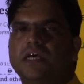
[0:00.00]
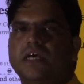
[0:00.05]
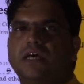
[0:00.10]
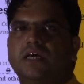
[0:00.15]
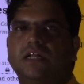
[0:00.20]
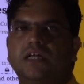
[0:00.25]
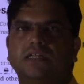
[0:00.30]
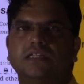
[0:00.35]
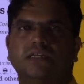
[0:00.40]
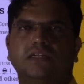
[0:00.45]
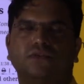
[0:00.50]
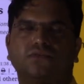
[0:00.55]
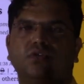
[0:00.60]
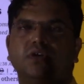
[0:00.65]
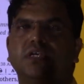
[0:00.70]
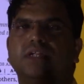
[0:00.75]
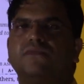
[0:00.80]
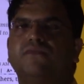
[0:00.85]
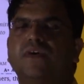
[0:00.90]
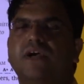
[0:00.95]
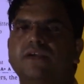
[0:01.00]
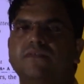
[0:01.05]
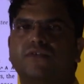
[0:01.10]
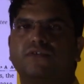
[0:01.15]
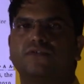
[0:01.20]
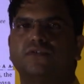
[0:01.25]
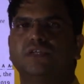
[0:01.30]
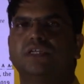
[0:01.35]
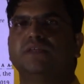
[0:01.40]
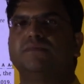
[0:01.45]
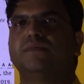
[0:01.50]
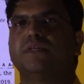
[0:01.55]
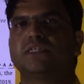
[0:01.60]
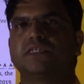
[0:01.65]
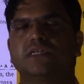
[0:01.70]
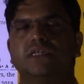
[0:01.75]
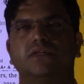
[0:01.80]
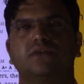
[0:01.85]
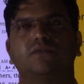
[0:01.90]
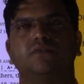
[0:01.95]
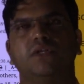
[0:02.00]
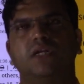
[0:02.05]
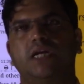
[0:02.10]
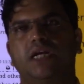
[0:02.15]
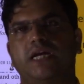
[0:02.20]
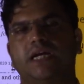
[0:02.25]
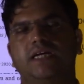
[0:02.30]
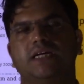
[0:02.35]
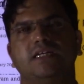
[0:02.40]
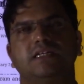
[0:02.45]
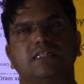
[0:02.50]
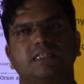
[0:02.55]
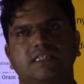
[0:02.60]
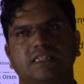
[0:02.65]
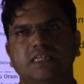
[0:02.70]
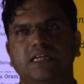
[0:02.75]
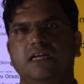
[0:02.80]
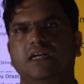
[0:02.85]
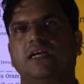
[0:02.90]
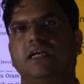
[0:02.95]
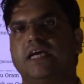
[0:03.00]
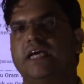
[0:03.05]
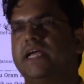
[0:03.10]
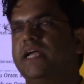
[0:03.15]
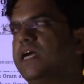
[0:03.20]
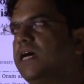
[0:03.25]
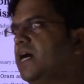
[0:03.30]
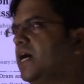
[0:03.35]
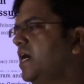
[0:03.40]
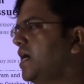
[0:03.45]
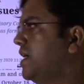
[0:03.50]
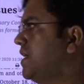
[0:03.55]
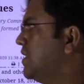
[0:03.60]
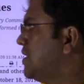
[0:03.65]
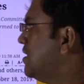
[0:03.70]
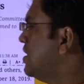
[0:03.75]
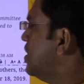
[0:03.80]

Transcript: rather 25 or 20% of the land is still lying idle.